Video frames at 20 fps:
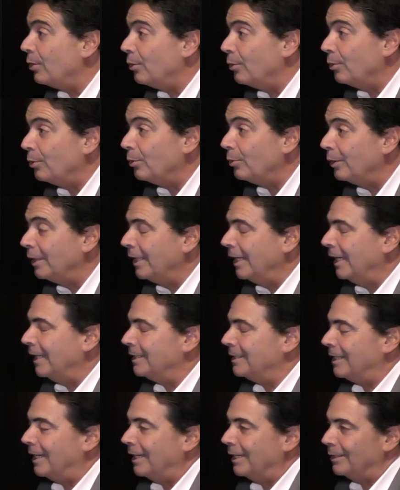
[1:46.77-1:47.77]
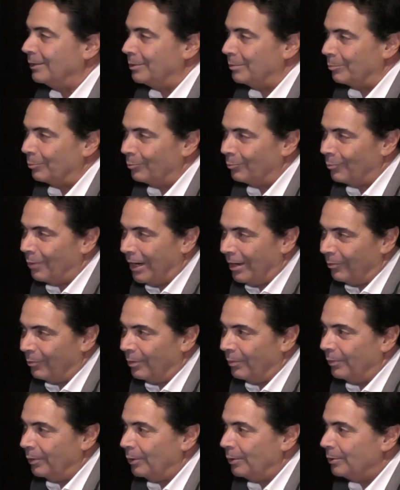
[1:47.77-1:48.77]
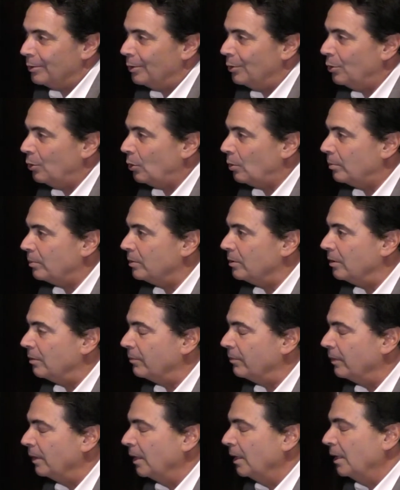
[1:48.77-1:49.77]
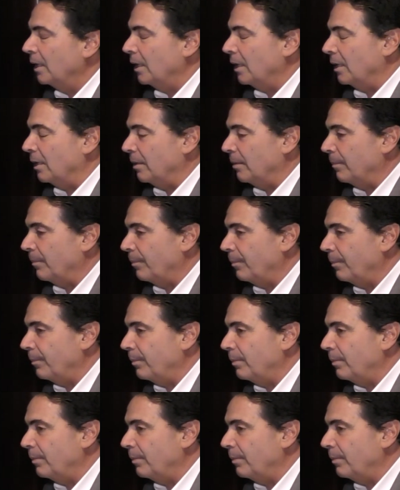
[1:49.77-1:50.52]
new. It's getting some rave reviews in terms of. Um,